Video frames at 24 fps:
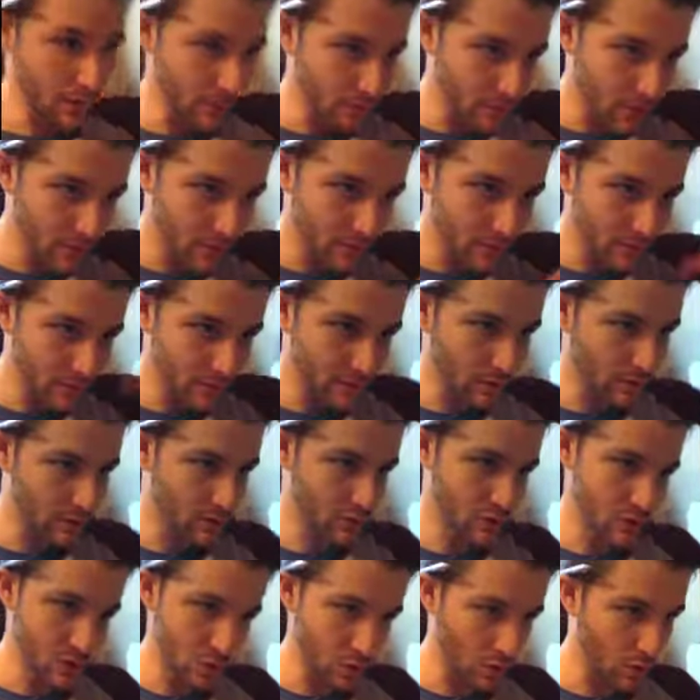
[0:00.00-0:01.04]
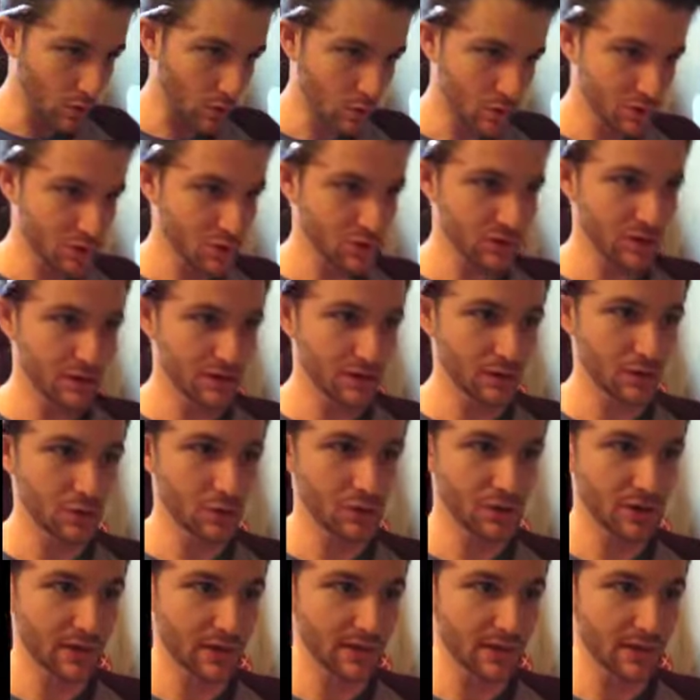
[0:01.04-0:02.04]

they rub it in a whole sorts of solution,